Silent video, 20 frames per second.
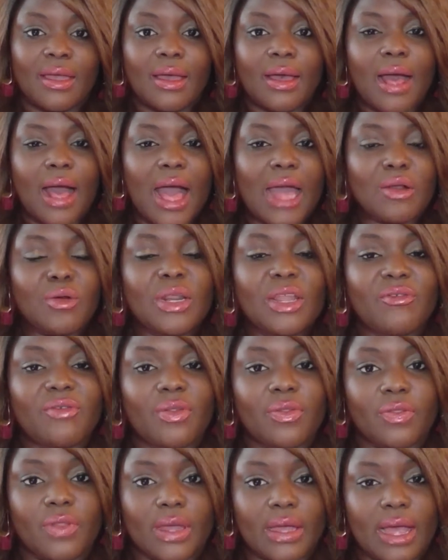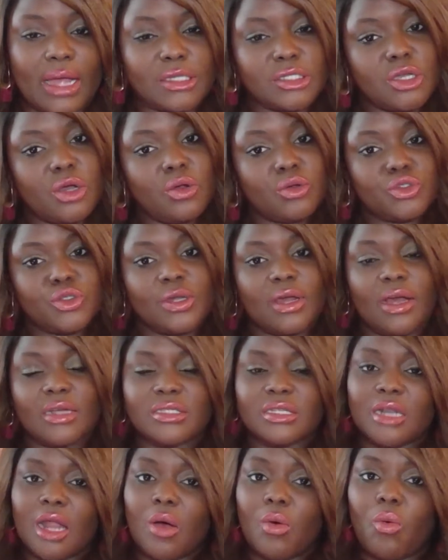I don't even think I told you guys,
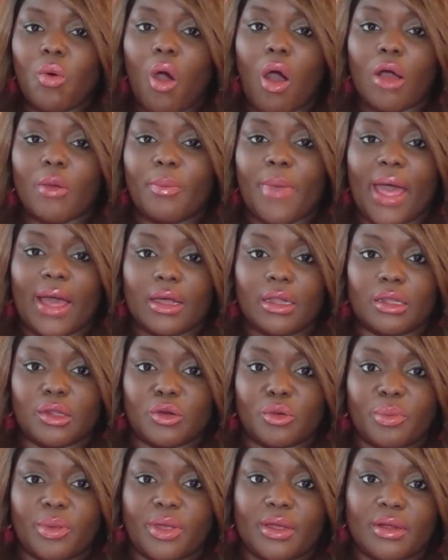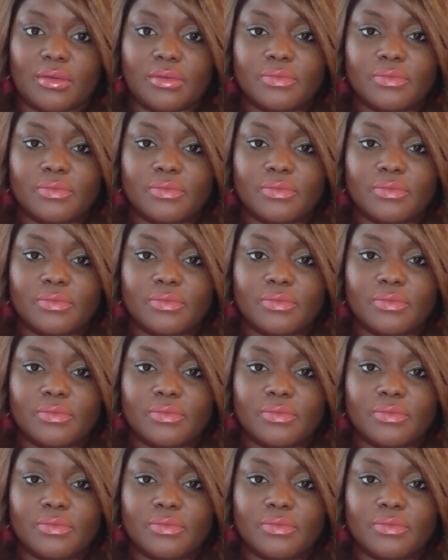and I'll walk back a little bit.